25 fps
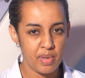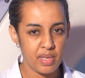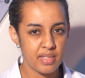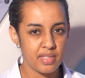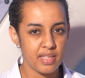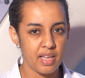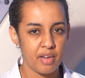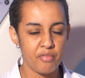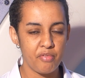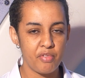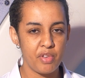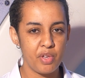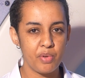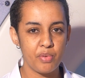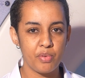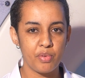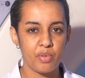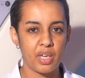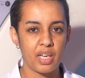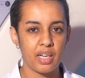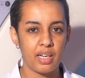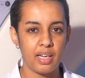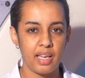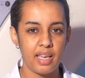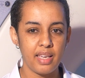some few
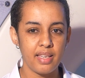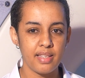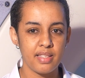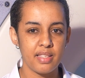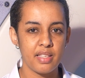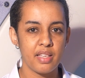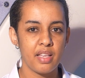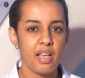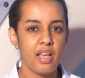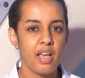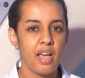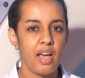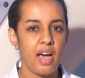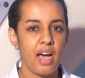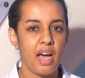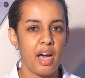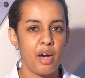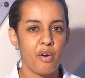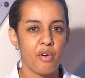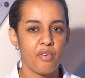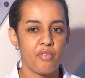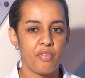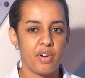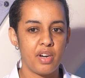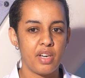clicks.
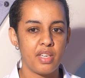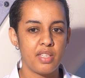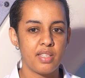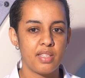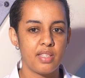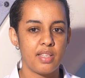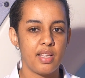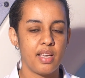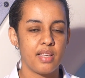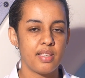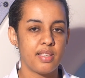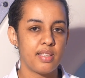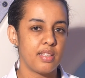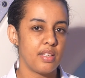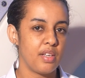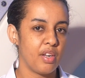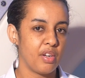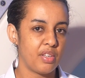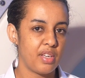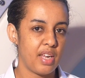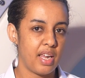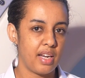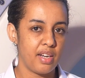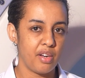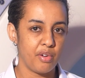However, it's
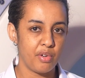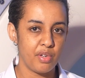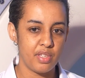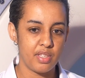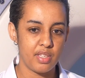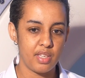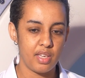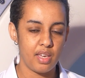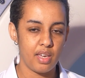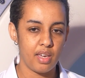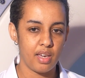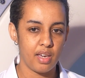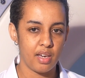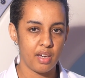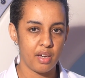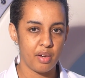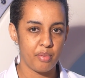not a noisy